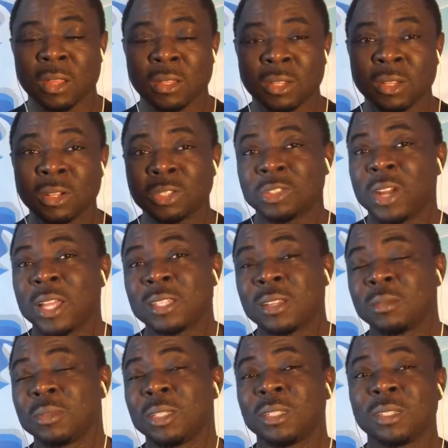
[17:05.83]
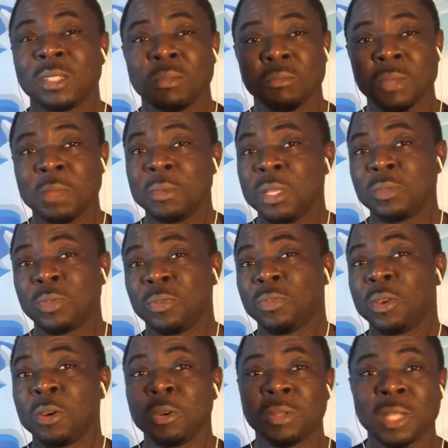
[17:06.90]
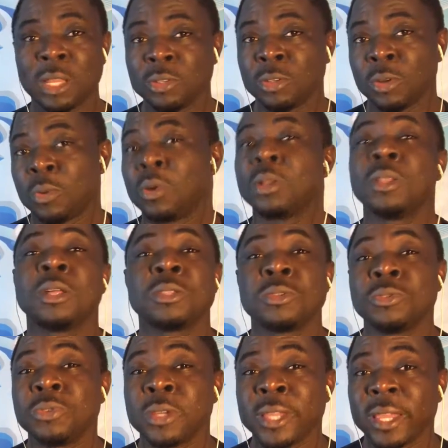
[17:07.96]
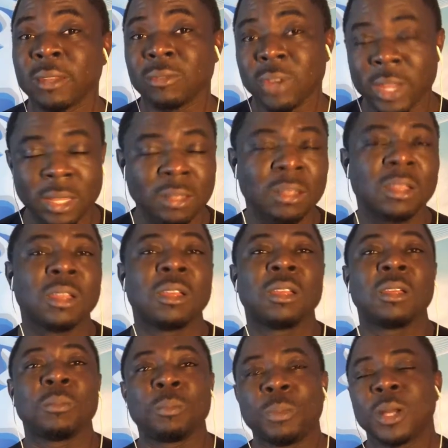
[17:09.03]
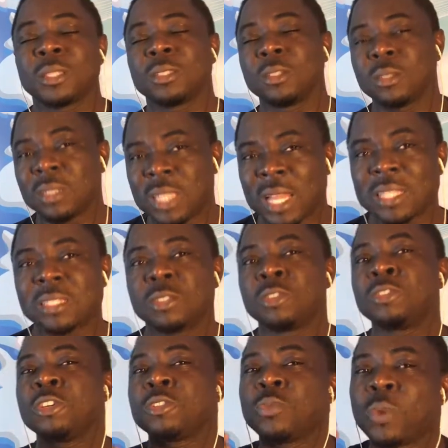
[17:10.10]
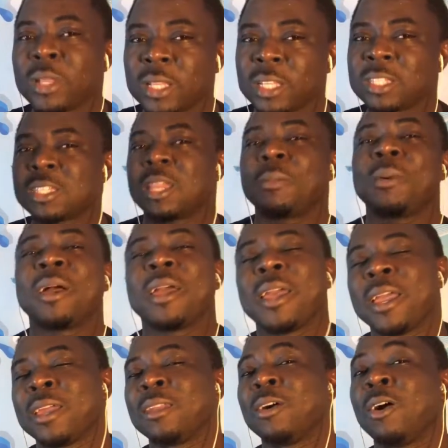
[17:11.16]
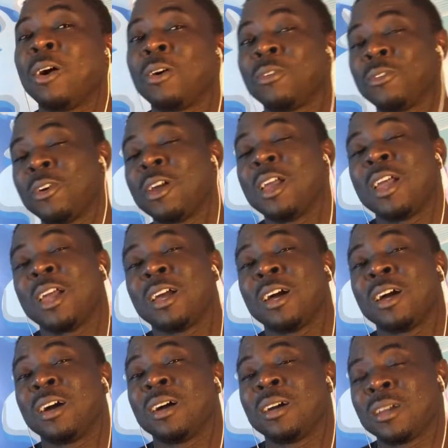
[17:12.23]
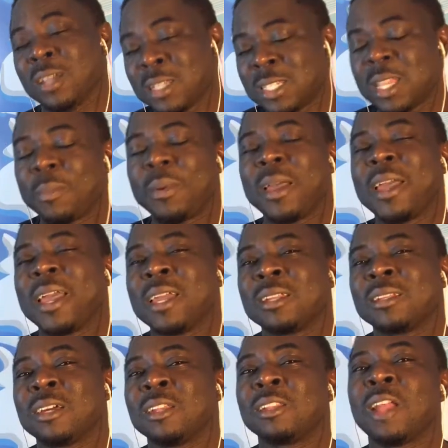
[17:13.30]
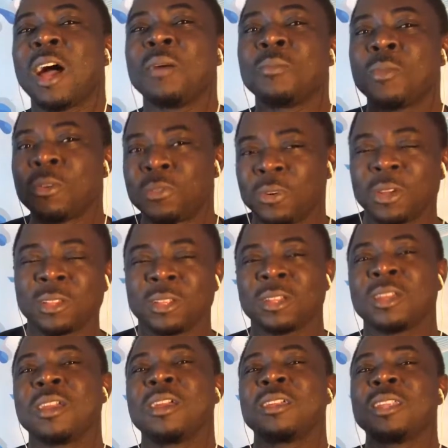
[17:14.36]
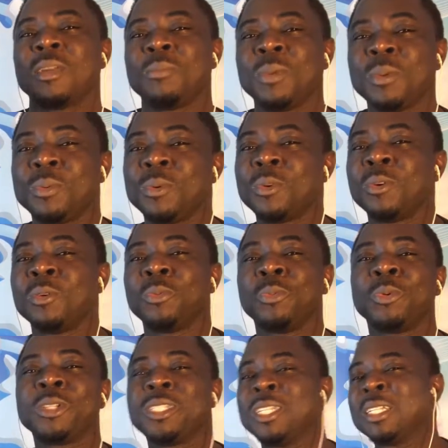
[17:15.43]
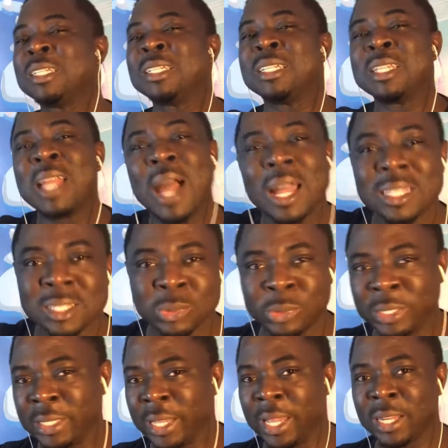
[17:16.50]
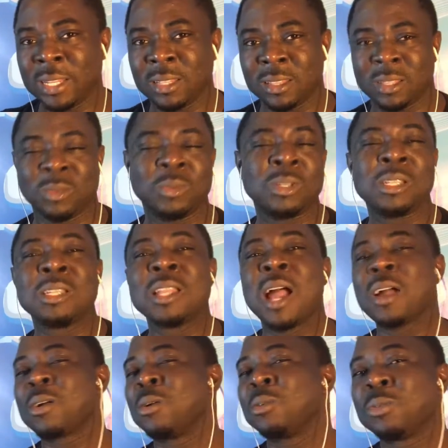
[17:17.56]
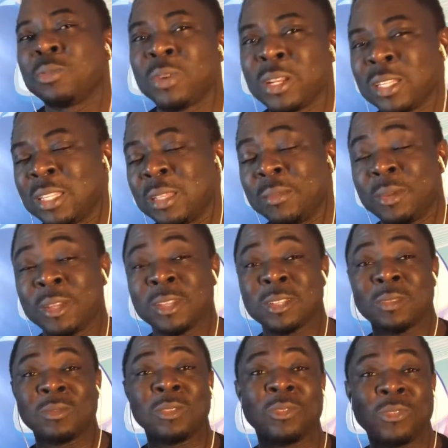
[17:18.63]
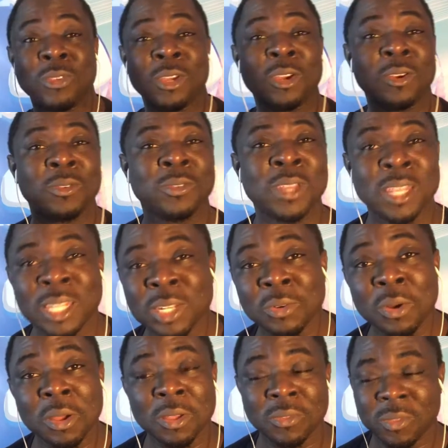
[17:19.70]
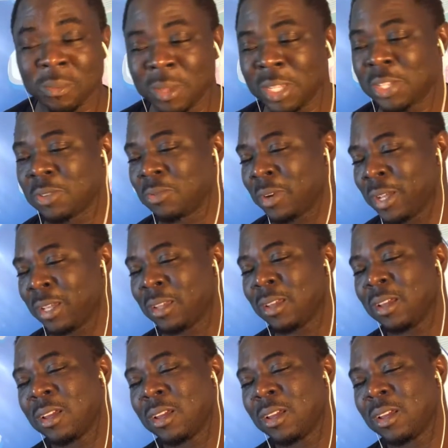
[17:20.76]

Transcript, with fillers: You're going to try something, maybe it will fail, now you know what not to do again, right? But that's, you just went a step ahead of, uh, a step ahead, a lot more further than people who did not read anything, who did not go through anything because of the fear of getting the wrong information, right?